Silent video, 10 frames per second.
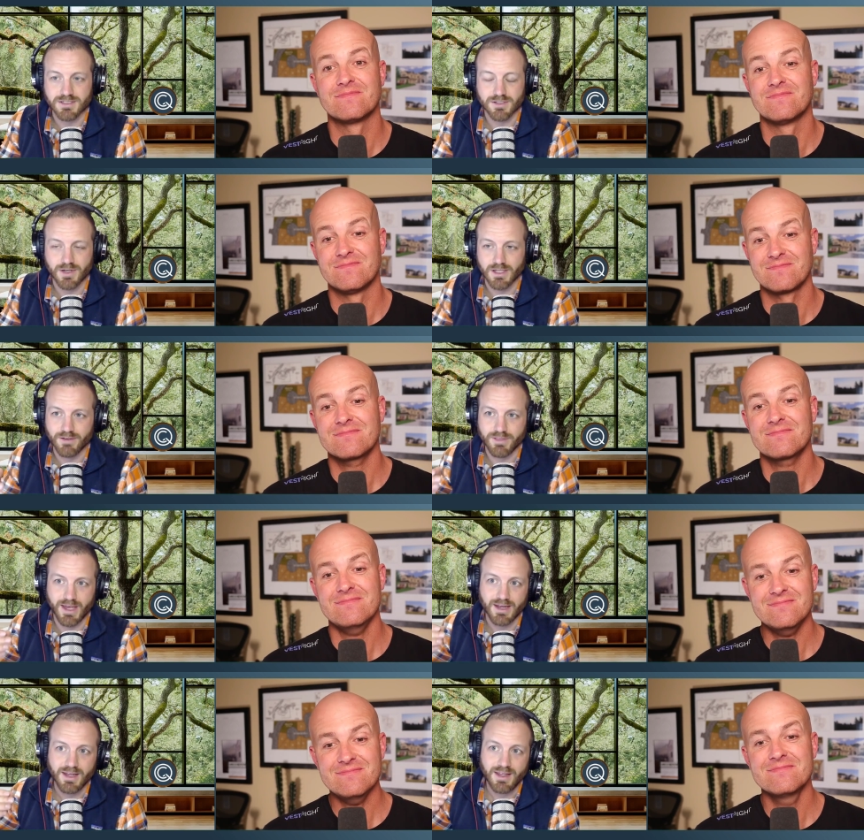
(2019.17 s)
Speaker 1: So I love
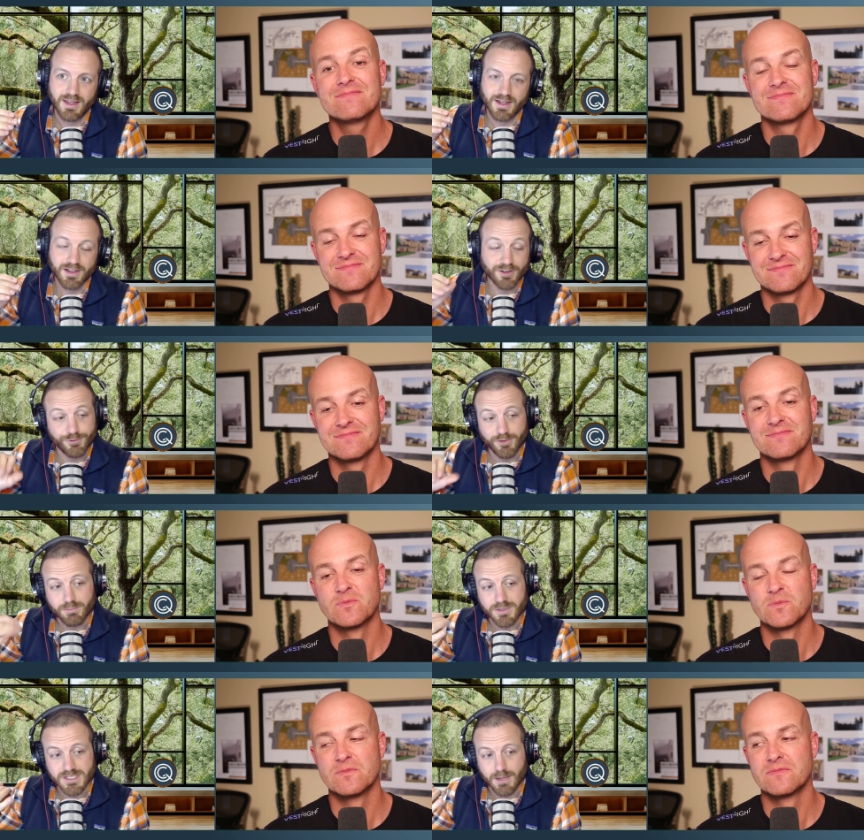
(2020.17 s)
that. Let's
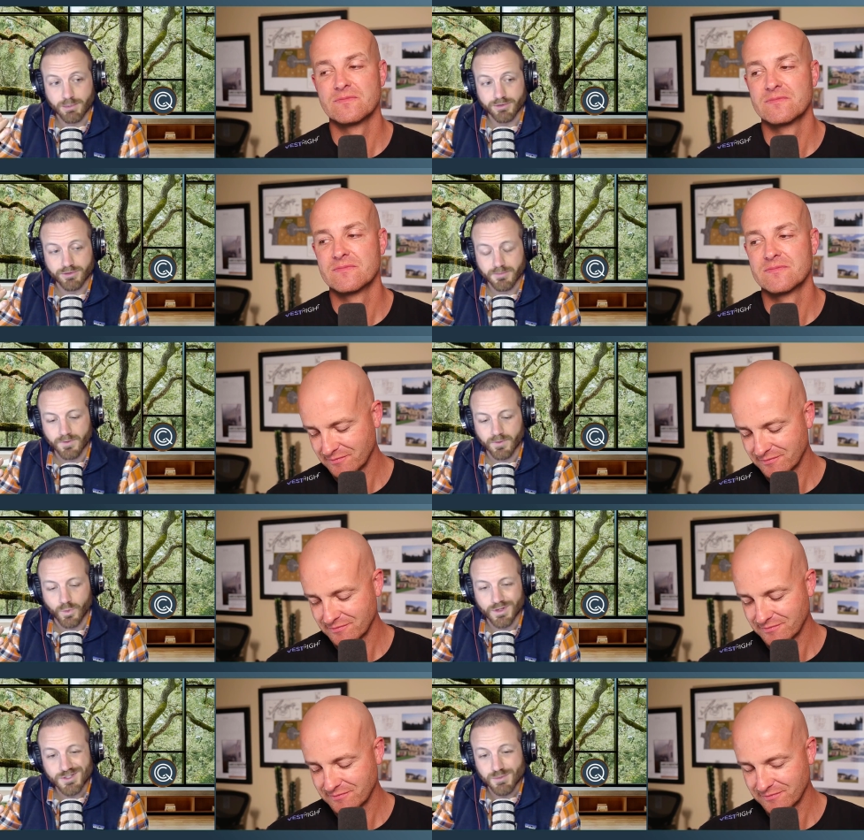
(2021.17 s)
flip the tables.
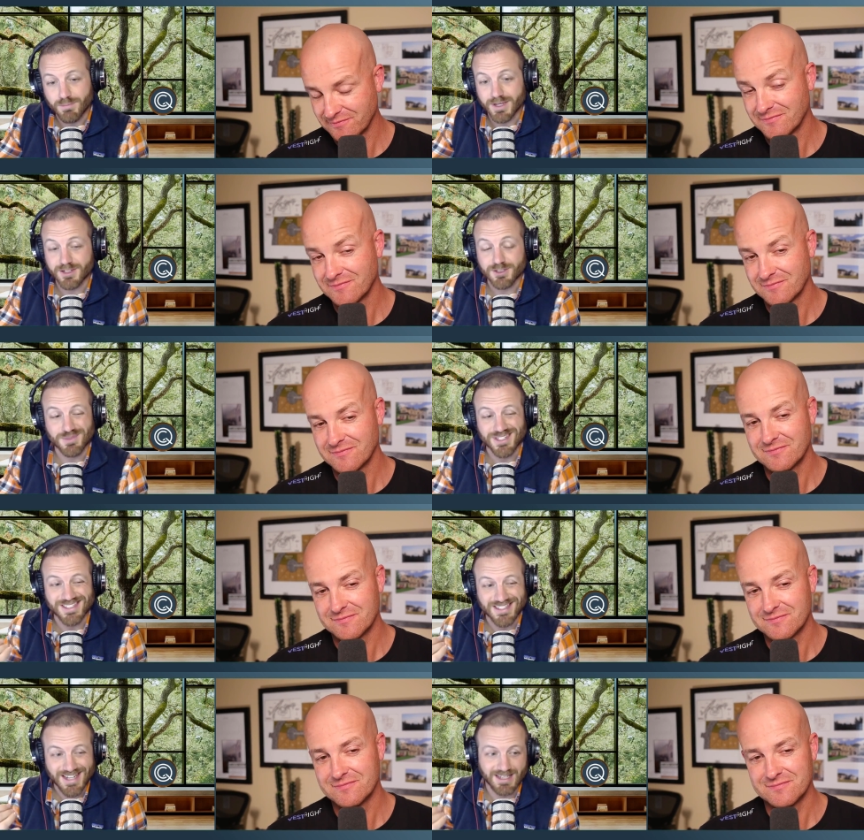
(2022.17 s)
What is your biggest
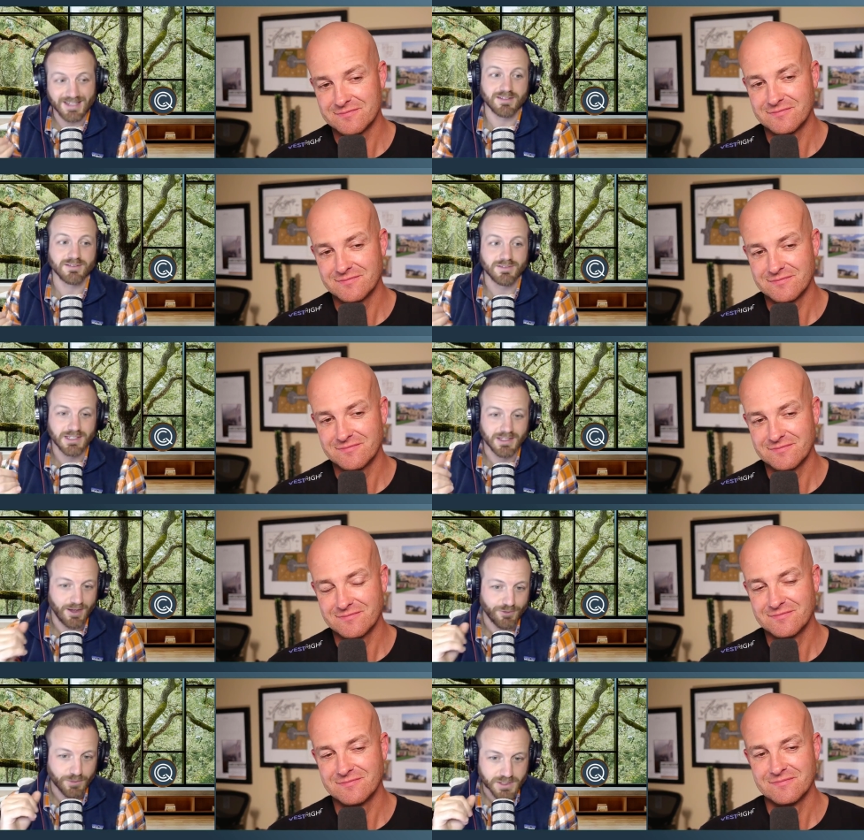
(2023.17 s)
mistake in
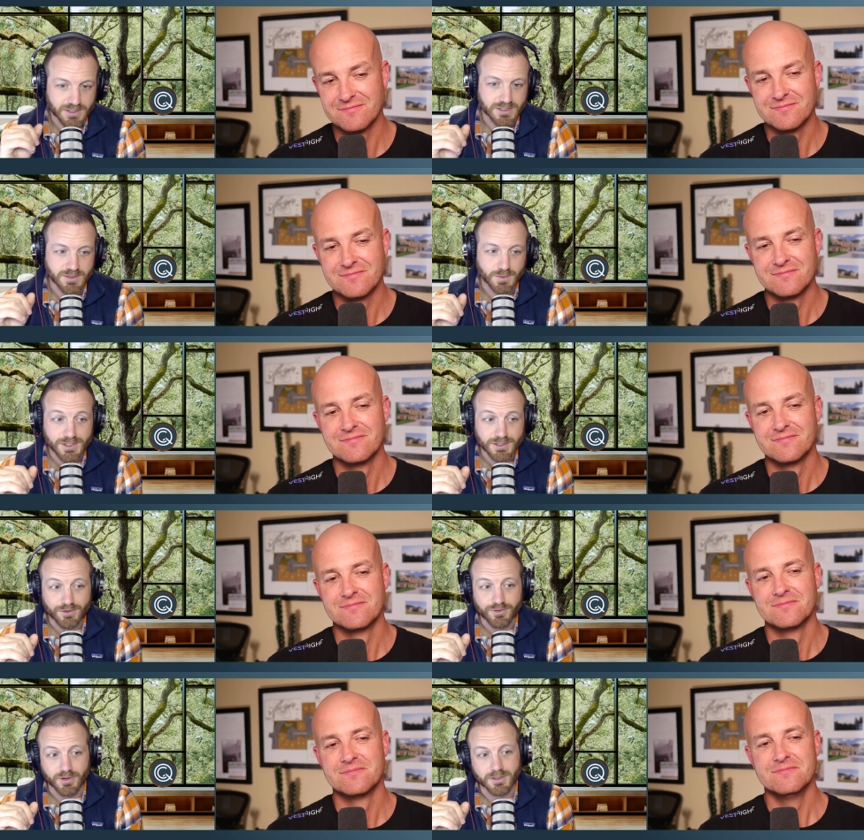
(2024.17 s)
life or business, and what did you
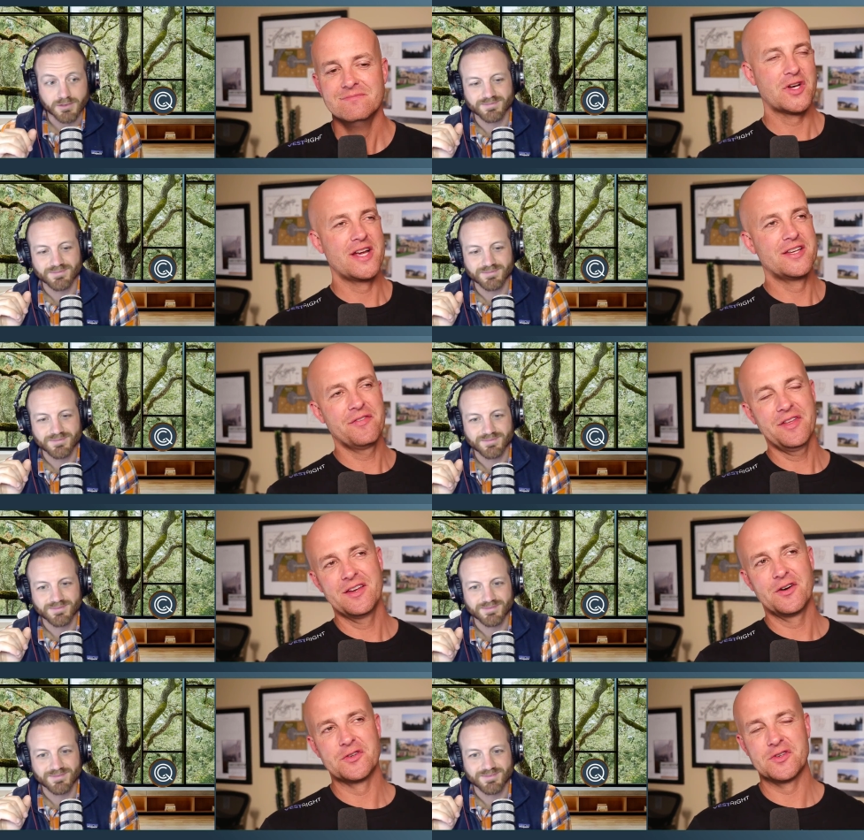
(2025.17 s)
learn from
Speaker 2: it? So I
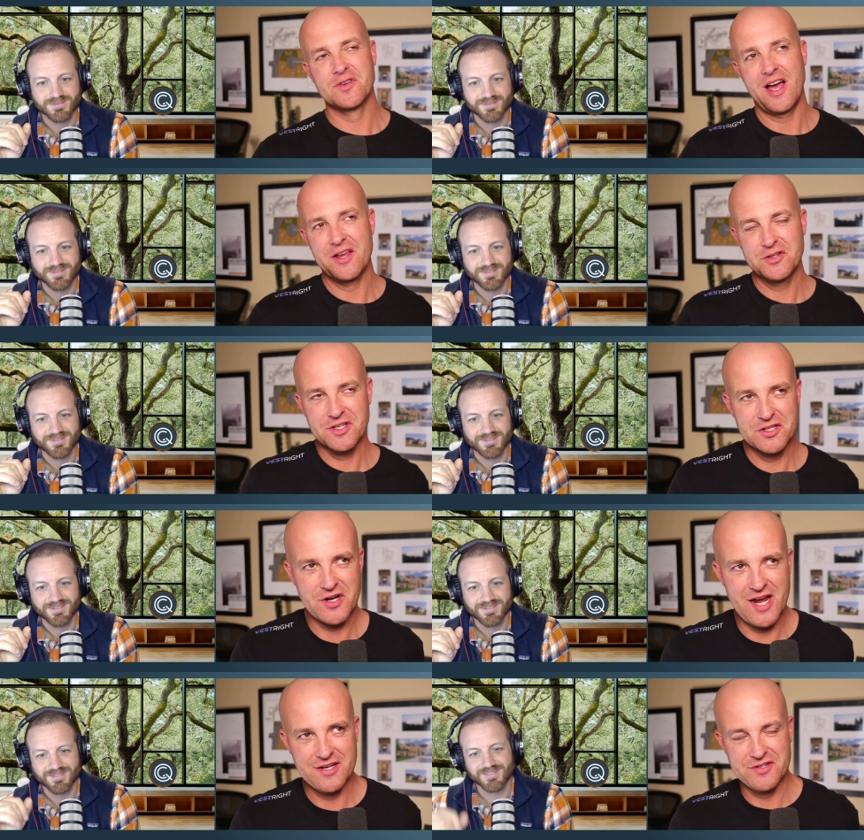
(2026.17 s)
definitely don't. I
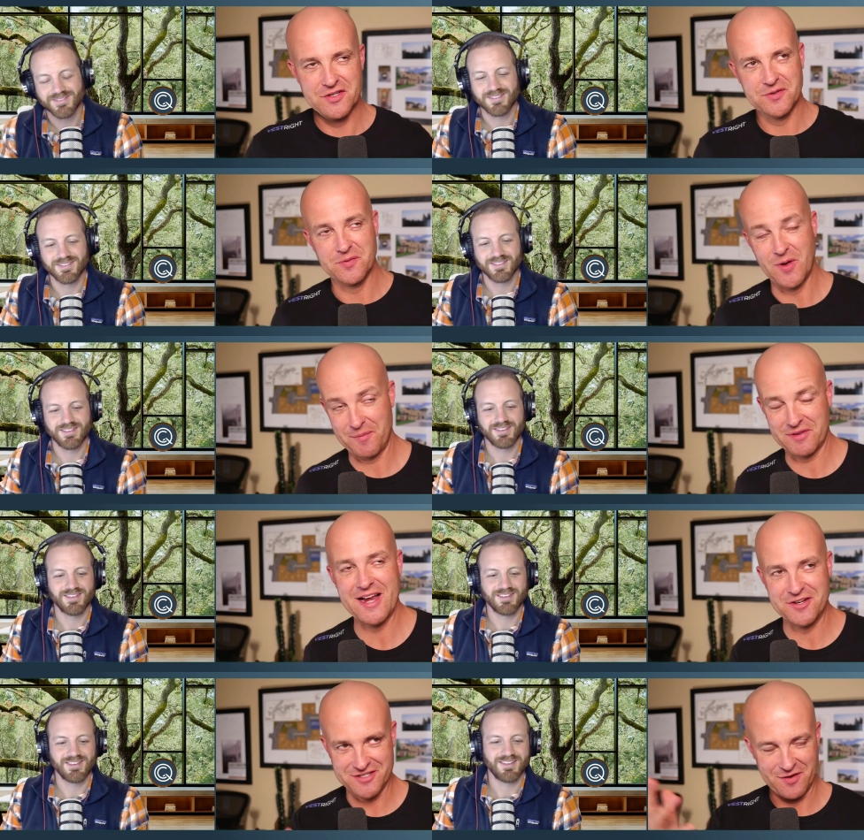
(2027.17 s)
usually try to.
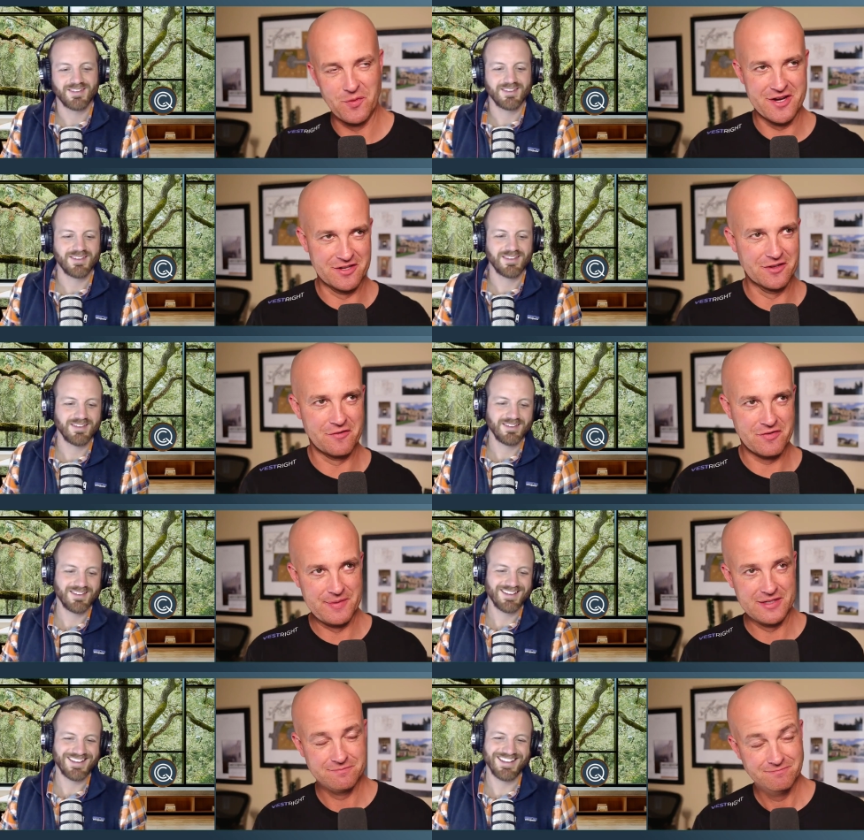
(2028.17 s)
Well, I'm glad you said. What did you
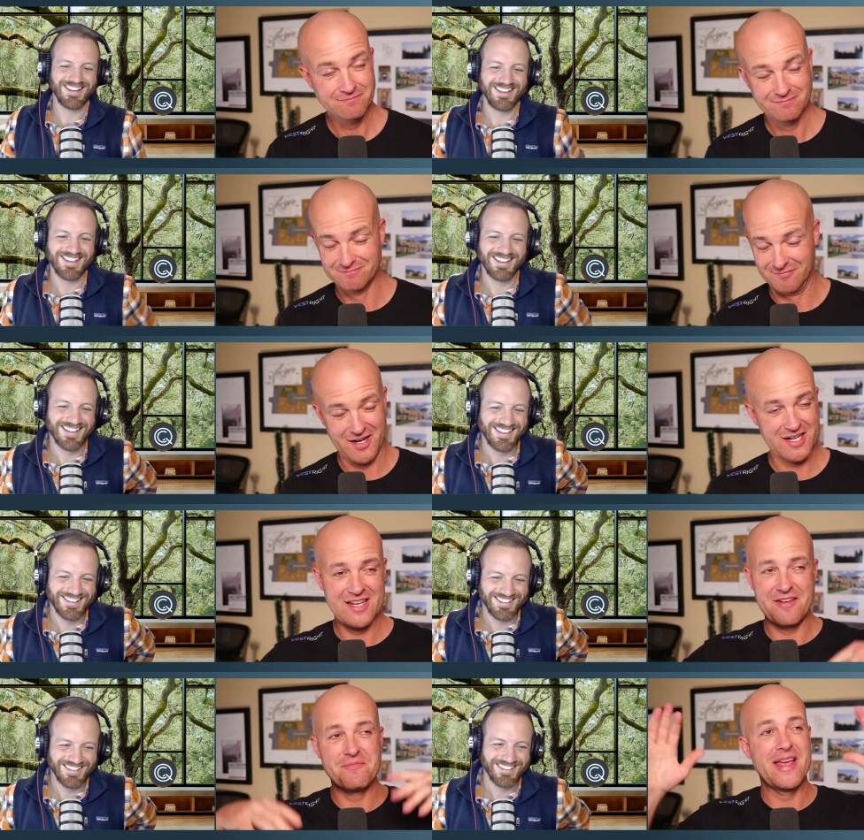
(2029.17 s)
learn from it?
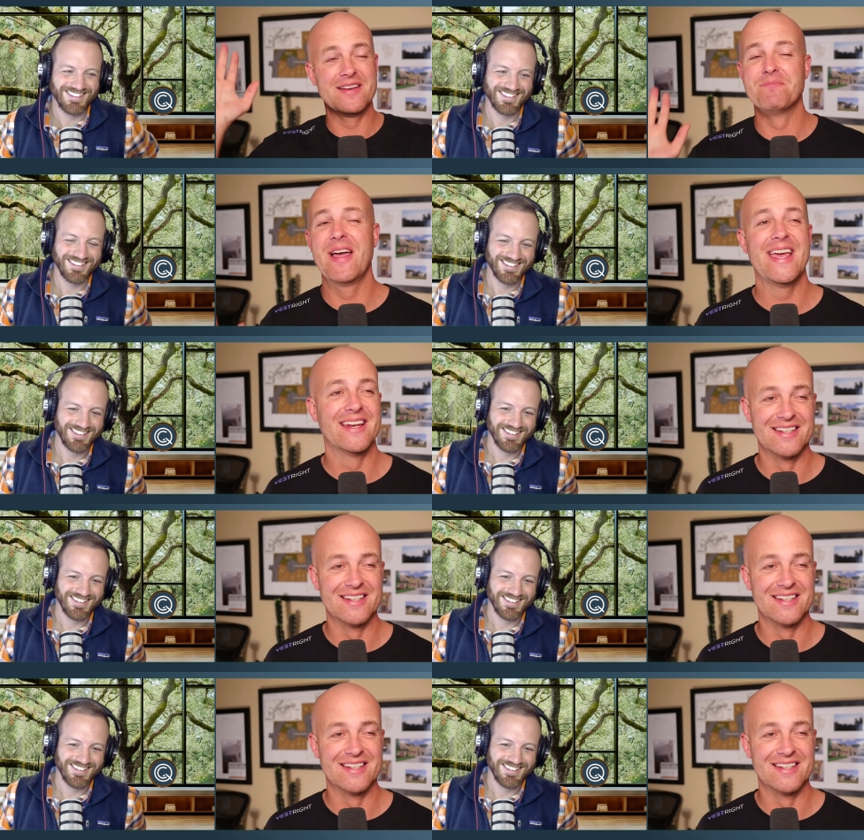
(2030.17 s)
Because I've made